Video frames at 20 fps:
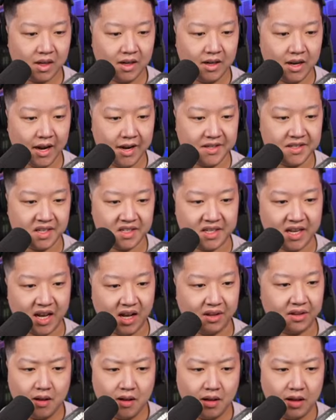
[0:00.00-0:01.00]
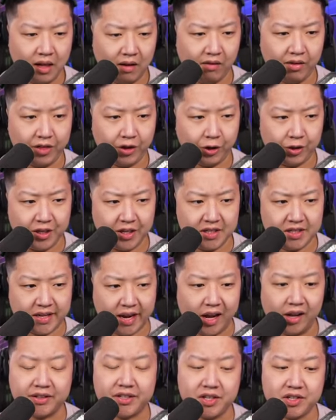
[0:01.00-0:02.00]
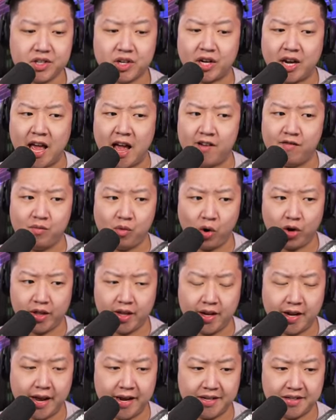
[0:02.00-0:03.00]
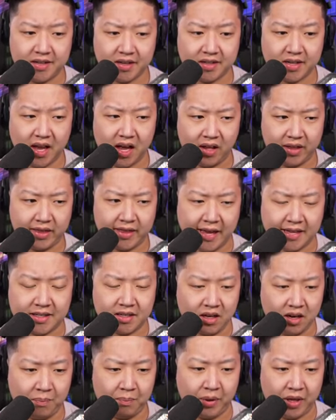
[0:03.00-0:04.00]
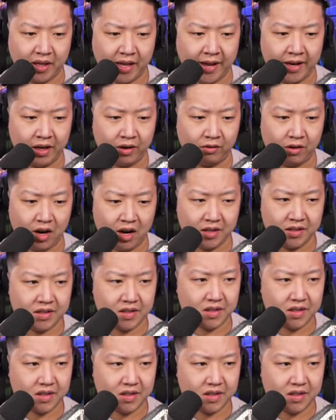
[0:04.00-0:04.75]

ninety-six health. Level thirteen skeletons are going to have more than ninety-six health. That's going to be lightning rods.